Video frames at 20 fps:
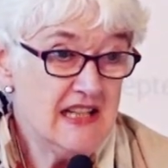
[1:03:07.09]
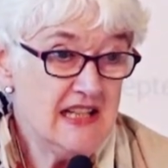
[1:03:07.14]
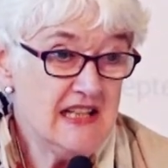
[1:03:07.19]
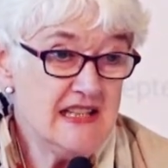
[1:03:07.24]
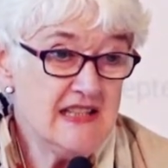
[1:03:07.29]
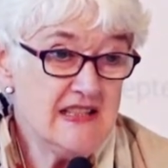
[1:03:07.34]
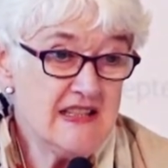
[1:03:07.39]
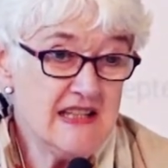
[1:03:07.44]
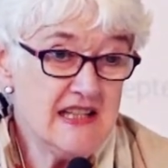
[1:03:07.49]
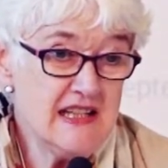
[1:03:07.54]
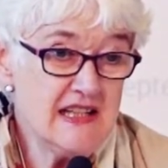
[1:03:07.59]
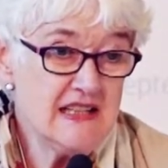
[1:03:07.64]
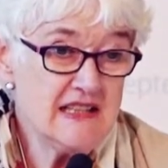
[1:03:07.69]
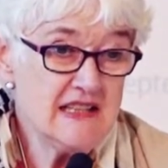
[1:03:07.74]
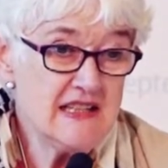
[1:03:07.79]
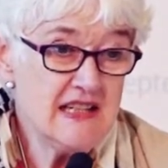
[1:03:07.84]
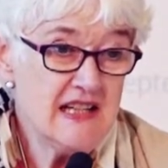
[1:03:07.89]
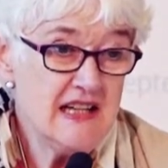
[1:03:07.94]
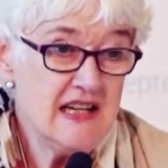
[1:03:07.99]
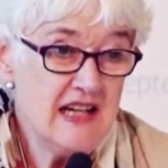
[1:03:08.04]
Is
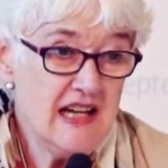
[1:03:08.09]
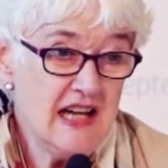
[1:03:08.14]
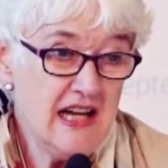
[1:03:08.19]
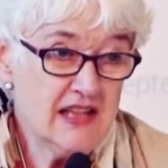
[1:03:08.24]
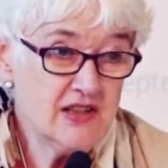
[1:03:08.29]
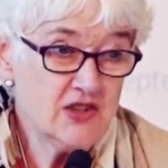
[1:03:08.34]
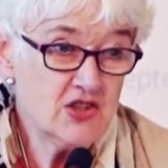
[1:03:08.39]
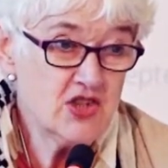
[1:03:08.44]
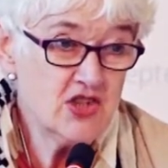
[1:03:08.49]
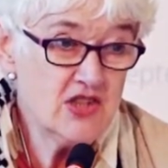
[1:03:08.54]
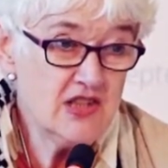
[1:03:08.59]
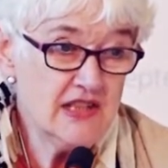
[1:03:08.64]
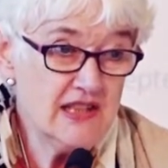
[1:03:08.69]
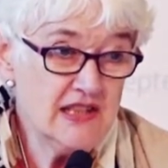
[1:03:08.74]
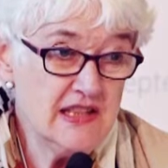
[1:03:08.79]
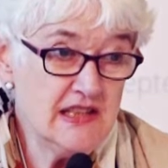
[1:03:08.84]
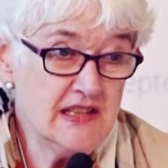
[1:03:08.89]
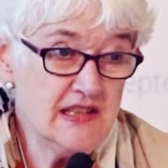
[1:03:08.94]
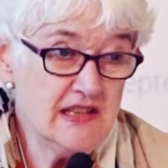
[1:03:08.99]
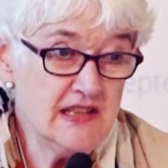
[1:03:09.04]
that
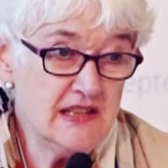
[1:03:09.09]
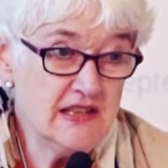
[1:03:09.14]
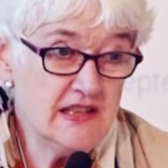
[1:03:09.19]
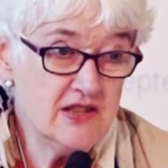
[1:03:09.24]
actually